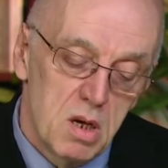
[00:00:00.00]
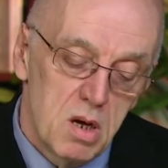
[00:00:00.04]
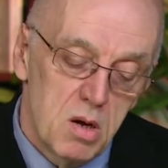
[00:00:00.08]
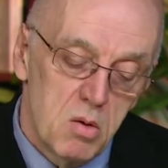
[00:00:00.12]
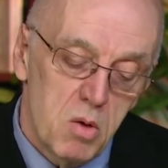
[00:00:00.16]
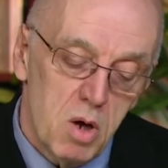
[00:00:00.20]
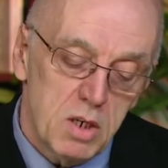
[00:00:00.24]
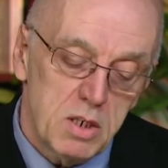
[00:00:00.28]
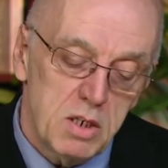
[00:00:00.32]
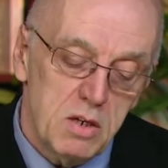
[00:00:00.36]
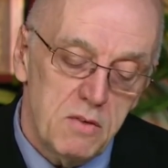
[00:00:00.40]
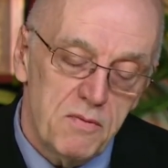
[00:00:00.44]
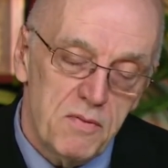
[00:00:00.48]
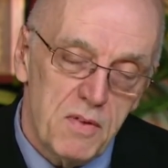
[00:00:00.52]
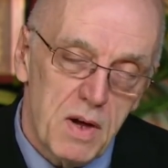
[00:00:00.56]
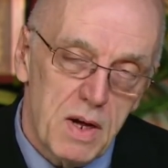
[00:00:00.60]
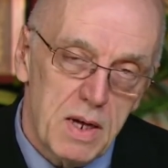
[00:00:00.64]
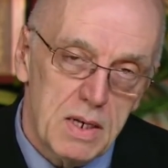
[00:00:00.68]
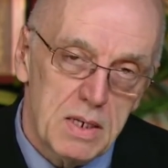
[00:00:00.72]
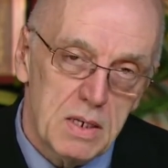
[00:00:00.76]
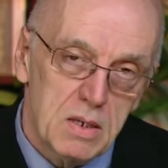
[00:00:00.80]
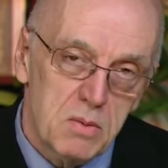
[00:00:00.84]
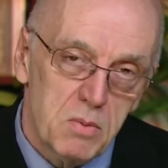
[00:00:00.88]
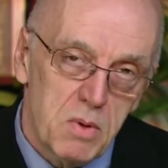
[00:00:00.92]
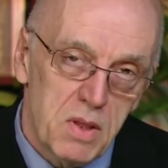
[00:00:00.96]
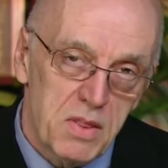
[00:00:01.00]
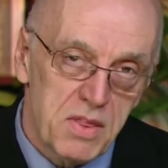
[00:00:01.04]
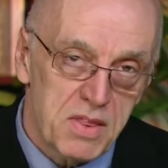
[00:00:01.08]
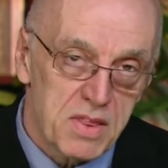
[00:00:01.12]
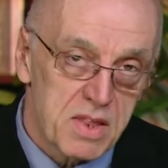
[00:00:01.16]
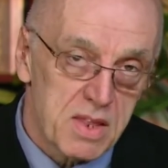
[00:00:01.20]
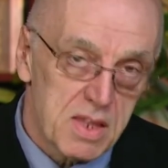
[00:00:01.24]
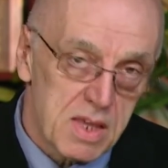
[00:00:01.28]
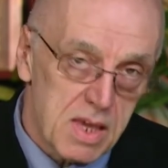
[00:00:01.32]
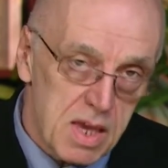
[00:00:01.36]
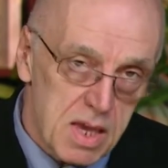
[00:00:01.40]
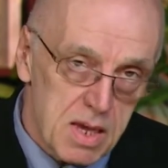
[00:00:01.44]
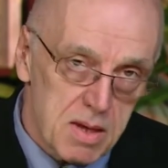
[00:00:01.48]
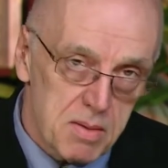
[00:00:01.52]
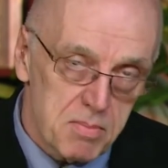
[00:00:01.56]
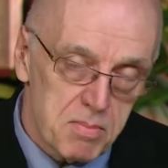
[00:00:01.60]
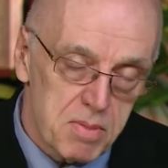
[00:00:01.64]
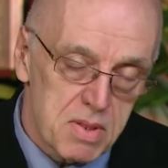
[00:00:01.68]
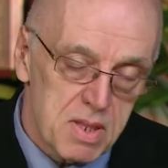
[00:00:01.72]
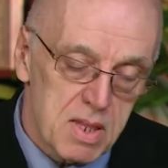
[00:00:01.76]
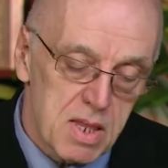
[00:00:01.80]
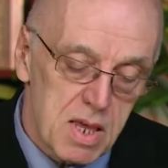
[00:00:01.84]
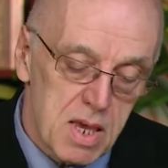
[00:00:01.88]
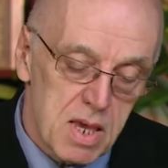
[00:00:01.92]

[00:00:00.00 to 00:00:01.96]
What you find with skips